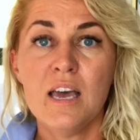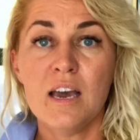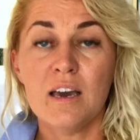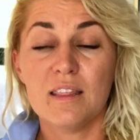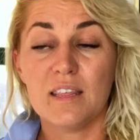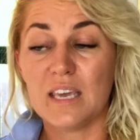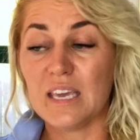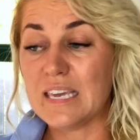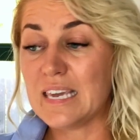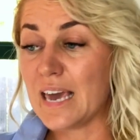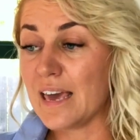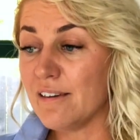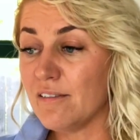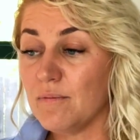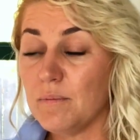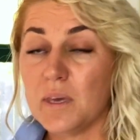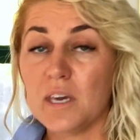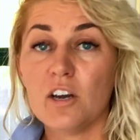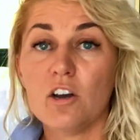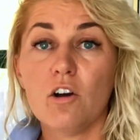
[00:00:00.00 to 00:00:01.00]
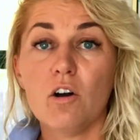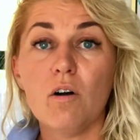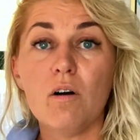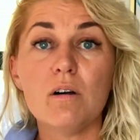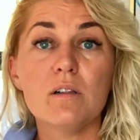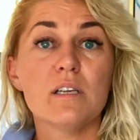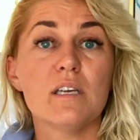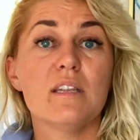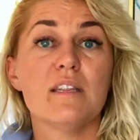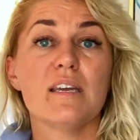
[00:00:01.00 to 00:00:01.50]
They gave me a
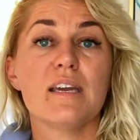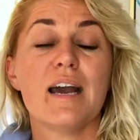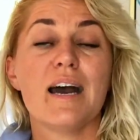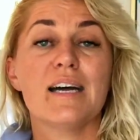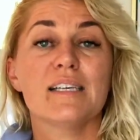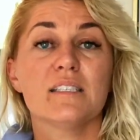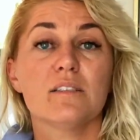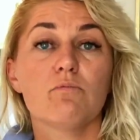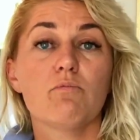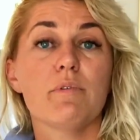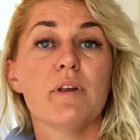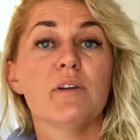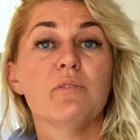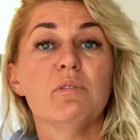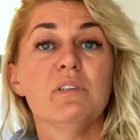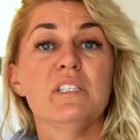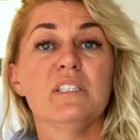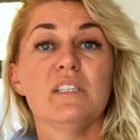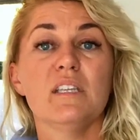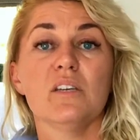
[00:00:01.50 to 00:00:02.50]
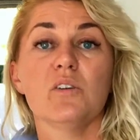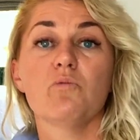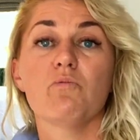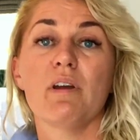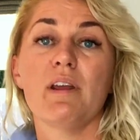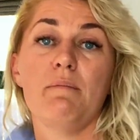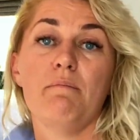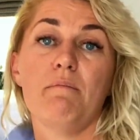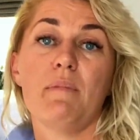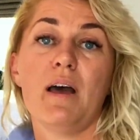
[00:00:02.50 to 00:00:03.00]
call and they asked, where is the
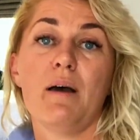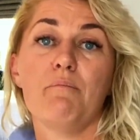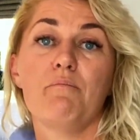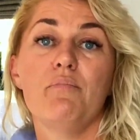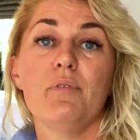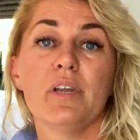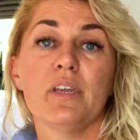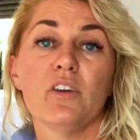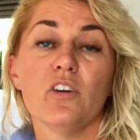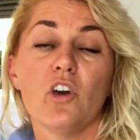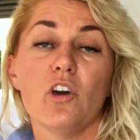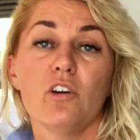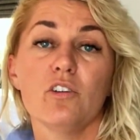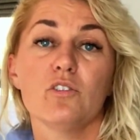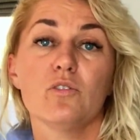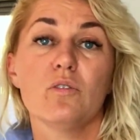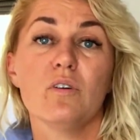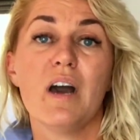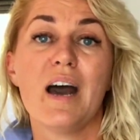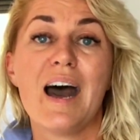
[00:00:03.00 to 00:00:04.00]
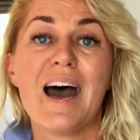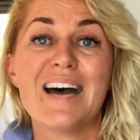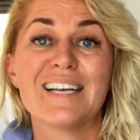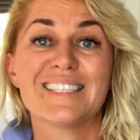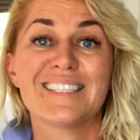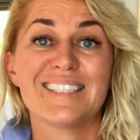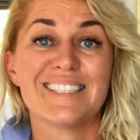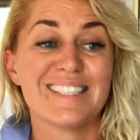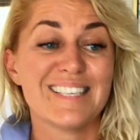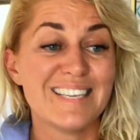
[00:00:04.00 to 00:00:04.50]
grandma? Bring her to
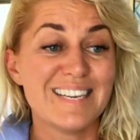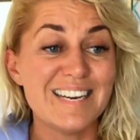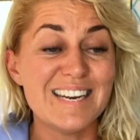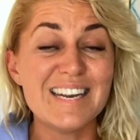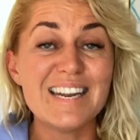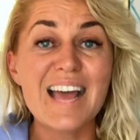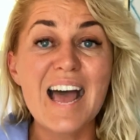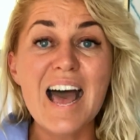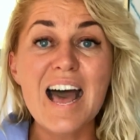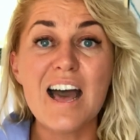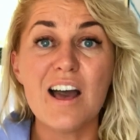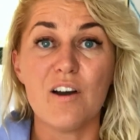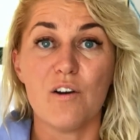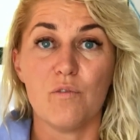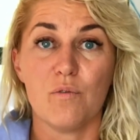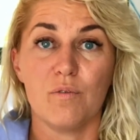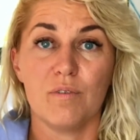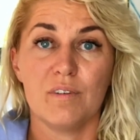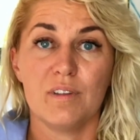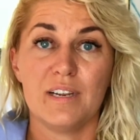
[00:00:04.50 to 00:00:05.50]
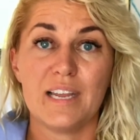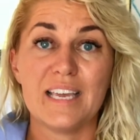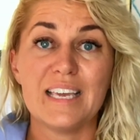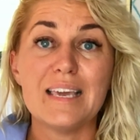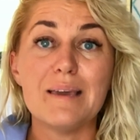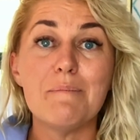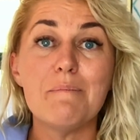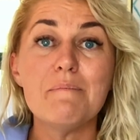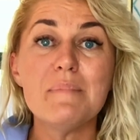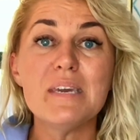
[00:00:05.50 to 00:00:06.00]
us now, like
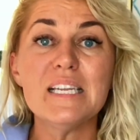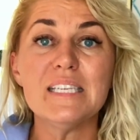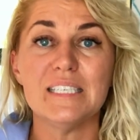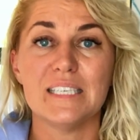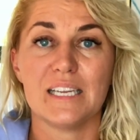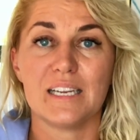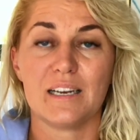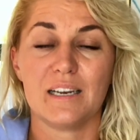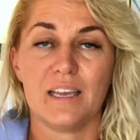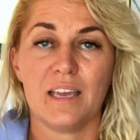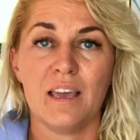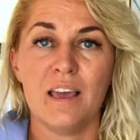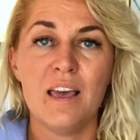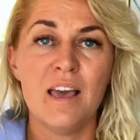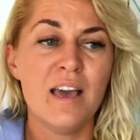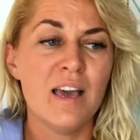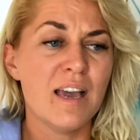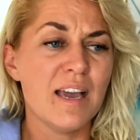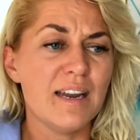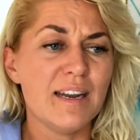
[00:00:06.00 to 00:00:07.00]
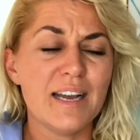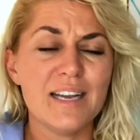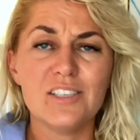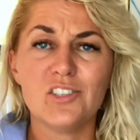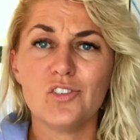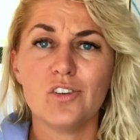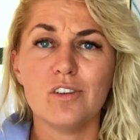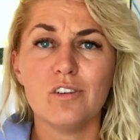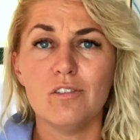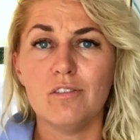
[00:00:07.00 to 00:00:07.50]
immediately. And I
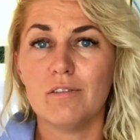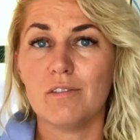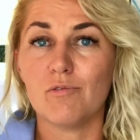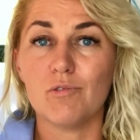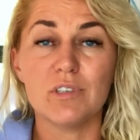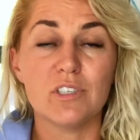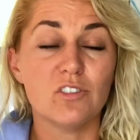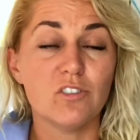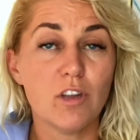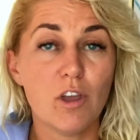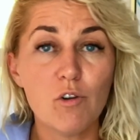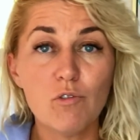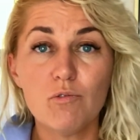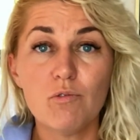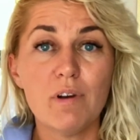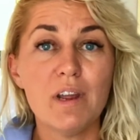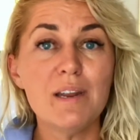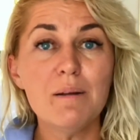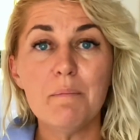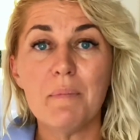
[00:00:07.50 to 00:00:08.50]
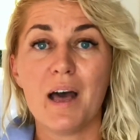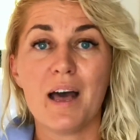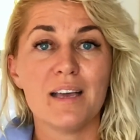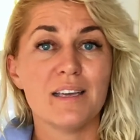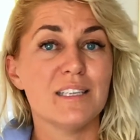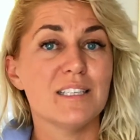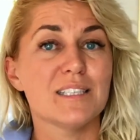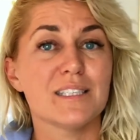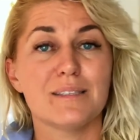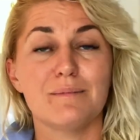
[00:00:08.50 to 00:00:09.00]
said, there is no grandma,
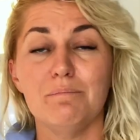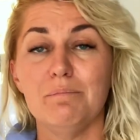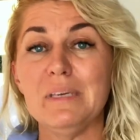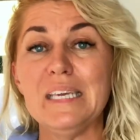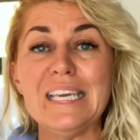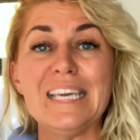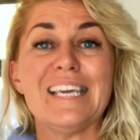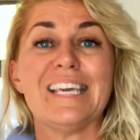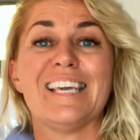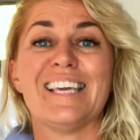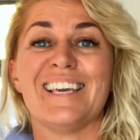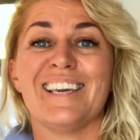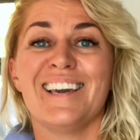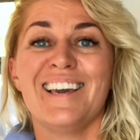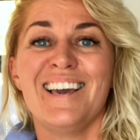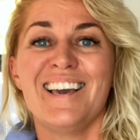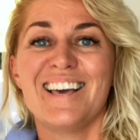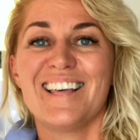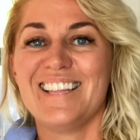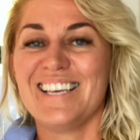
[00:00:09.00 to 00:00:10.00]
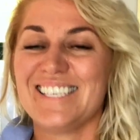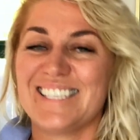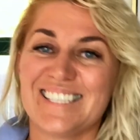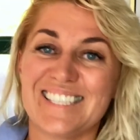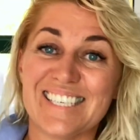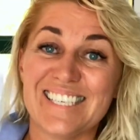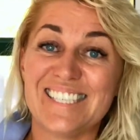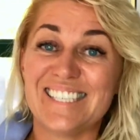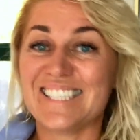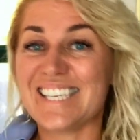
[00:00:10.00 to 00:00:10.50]
it's me, the
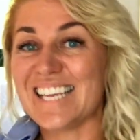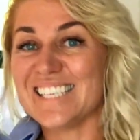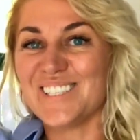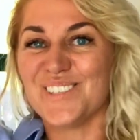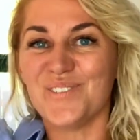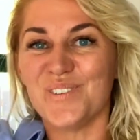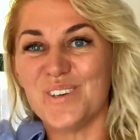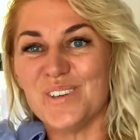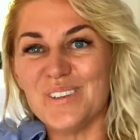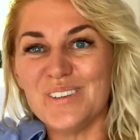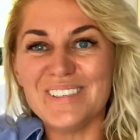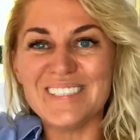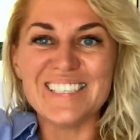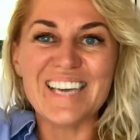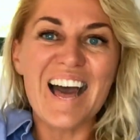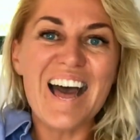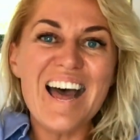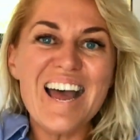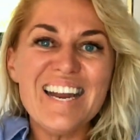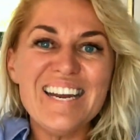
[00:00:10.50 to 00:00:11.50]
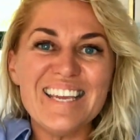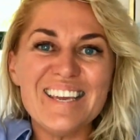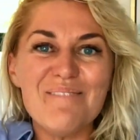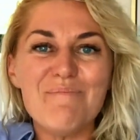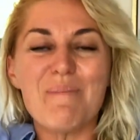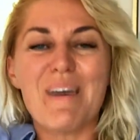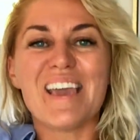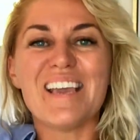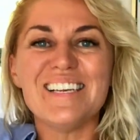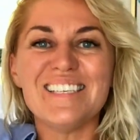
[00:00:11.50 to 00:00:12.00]
successful, young,
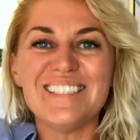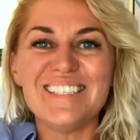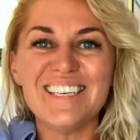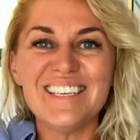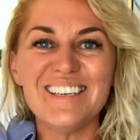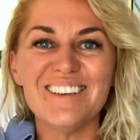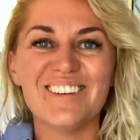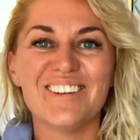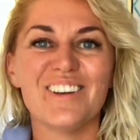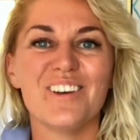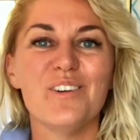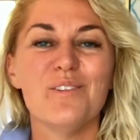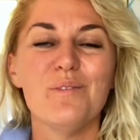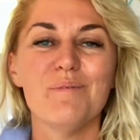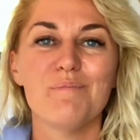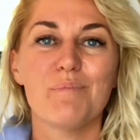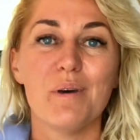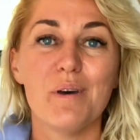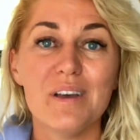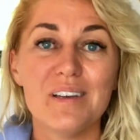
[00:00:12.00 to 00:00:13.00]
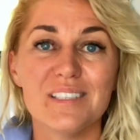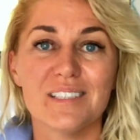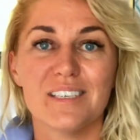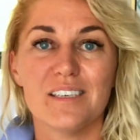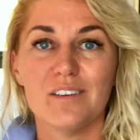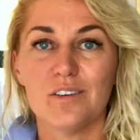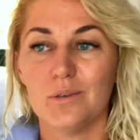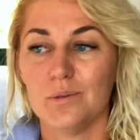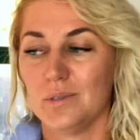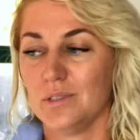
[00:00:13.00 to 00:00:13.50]
amazing, you know,
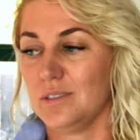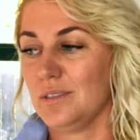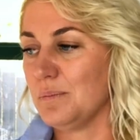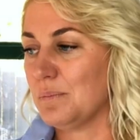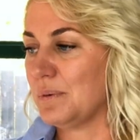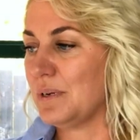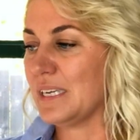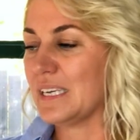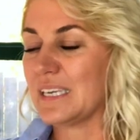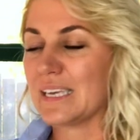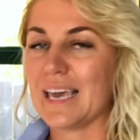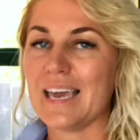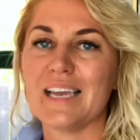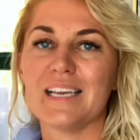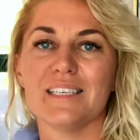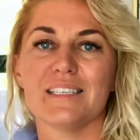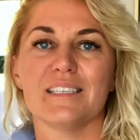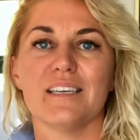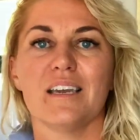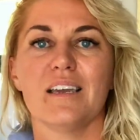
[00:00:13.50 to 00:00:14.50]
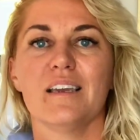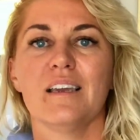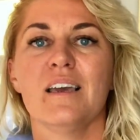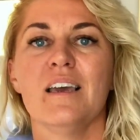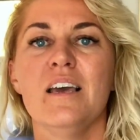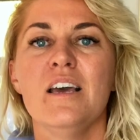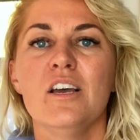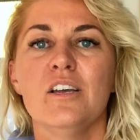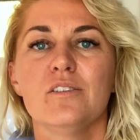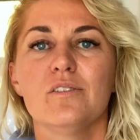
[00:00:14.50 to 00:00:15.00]
person who's duplicating
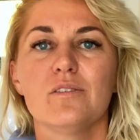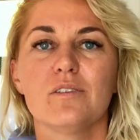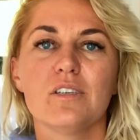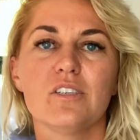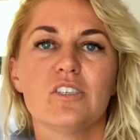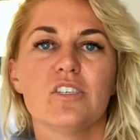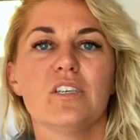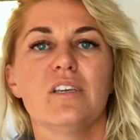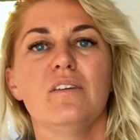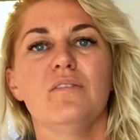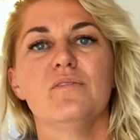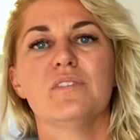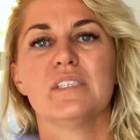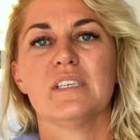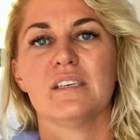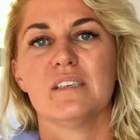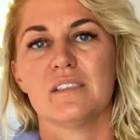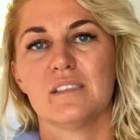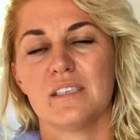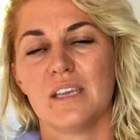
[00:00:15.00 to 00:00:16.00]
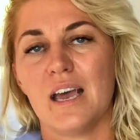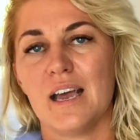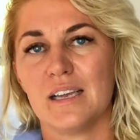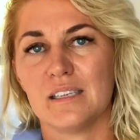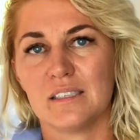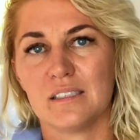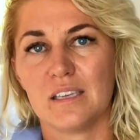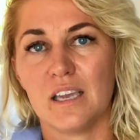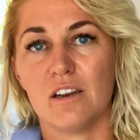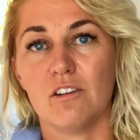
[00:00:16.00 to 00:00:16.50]
to achieve
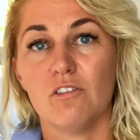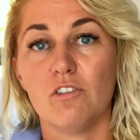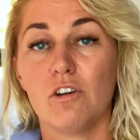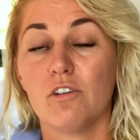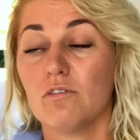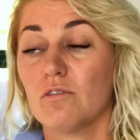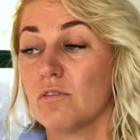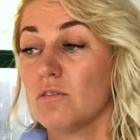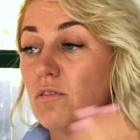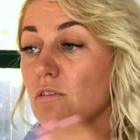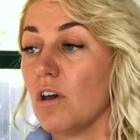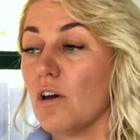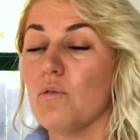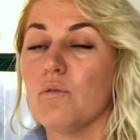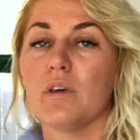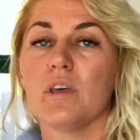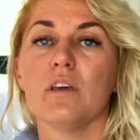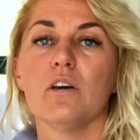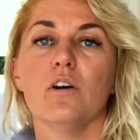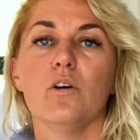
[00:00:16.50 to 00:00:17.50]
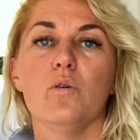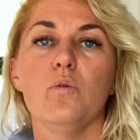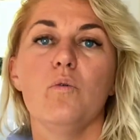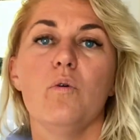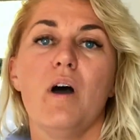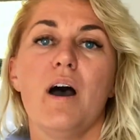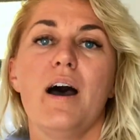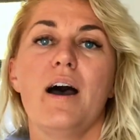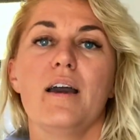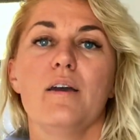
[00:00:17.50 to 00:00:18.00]
success and not knowing who
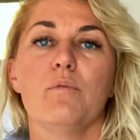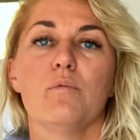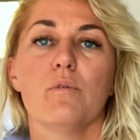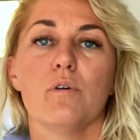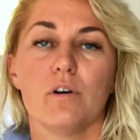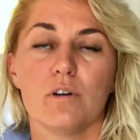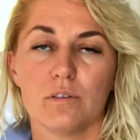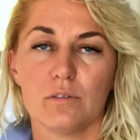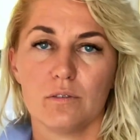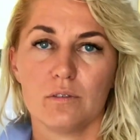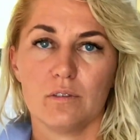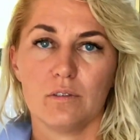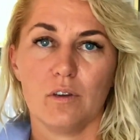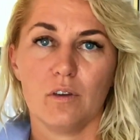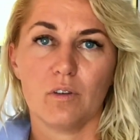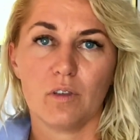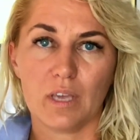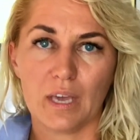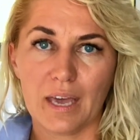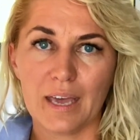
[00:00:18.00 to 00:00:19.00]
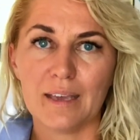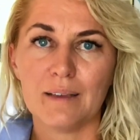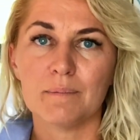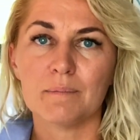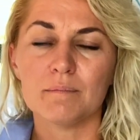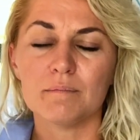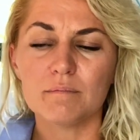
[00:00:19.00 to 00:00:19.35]
I was, okay?